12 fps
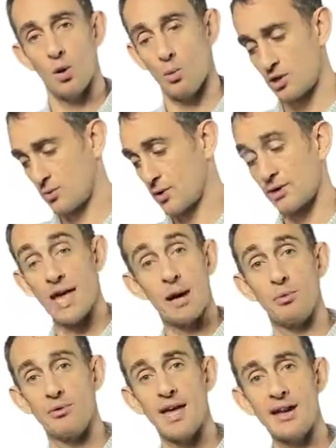which they
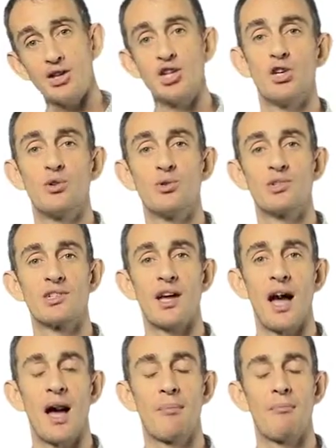would then use
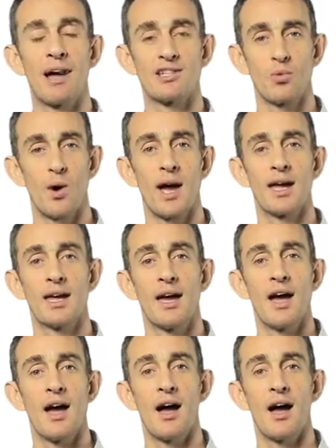as a way,